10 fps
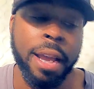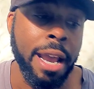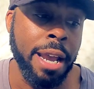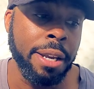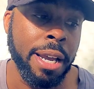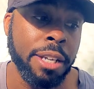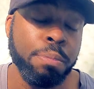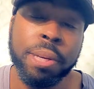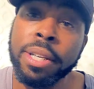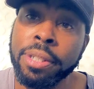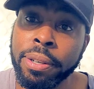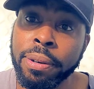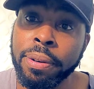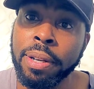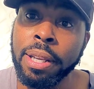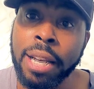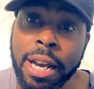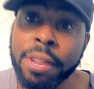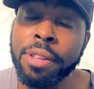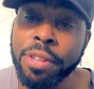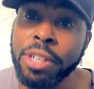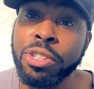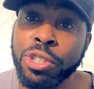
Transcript: And I explained to her a lot of the things